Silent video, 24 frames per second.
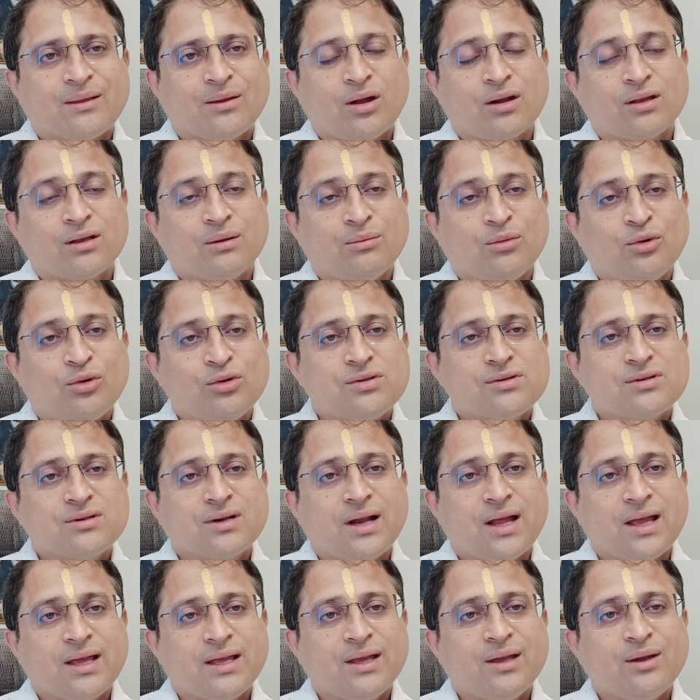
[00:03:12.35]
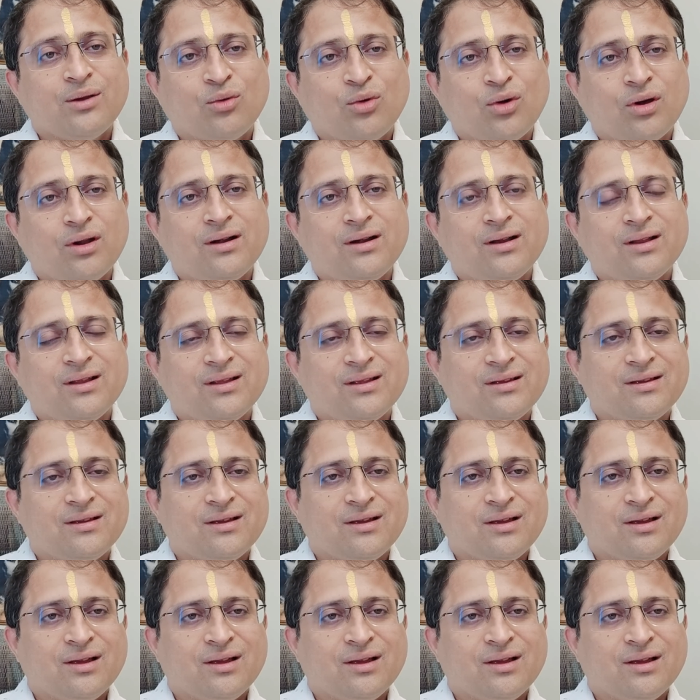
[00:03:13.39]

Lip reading: or the most striking quality